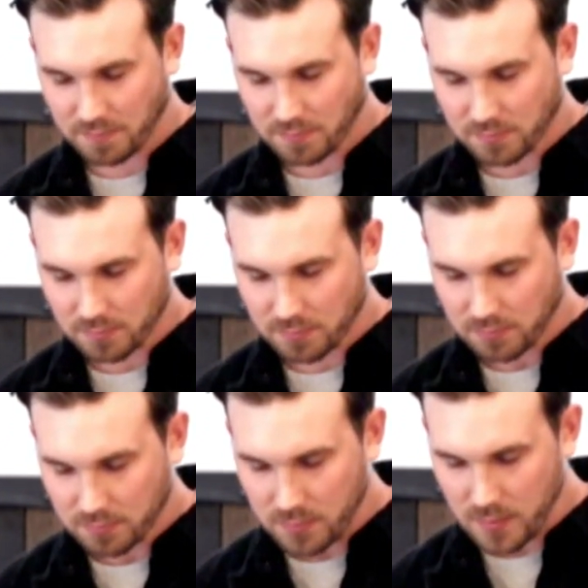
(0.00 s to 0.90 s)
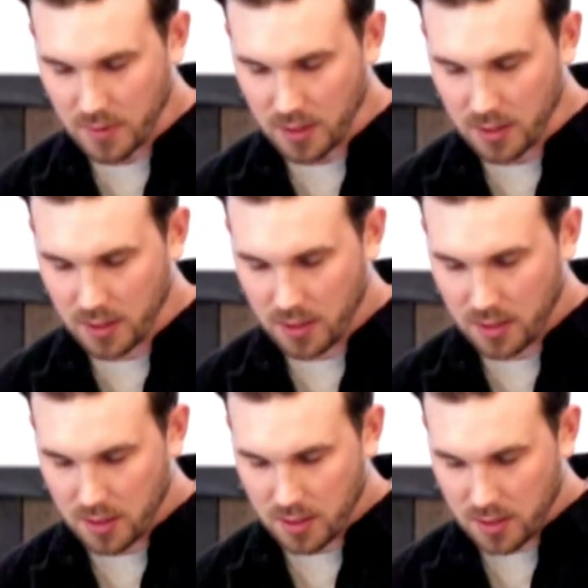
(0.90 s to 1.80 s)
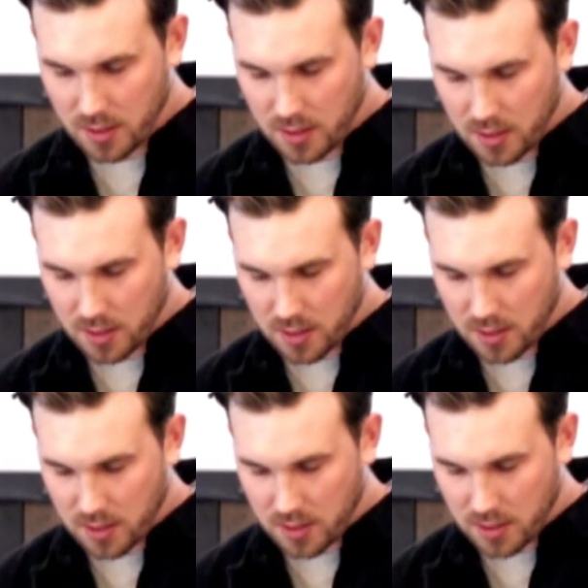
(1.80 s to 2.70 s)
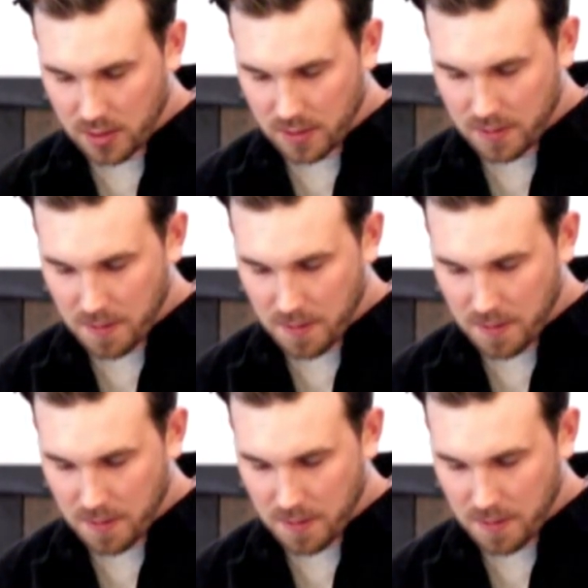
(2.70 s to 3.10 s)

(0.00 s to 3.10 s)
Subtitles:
(silence)